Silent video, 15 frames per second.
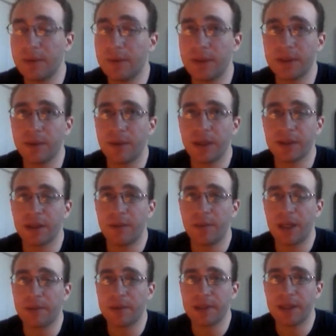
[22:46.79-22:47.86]
once in a while it's going to
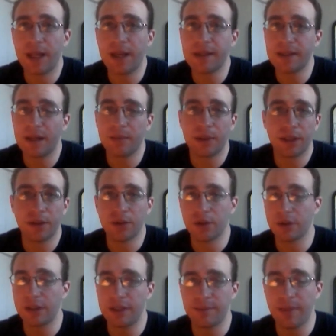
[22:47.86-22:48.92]
make mistakes, and I'm going to get
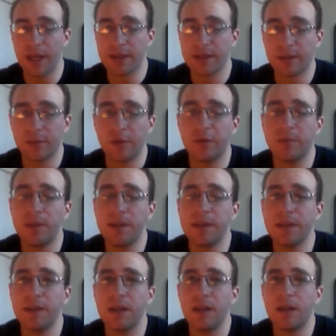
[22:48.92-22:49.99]
jerky spastic movements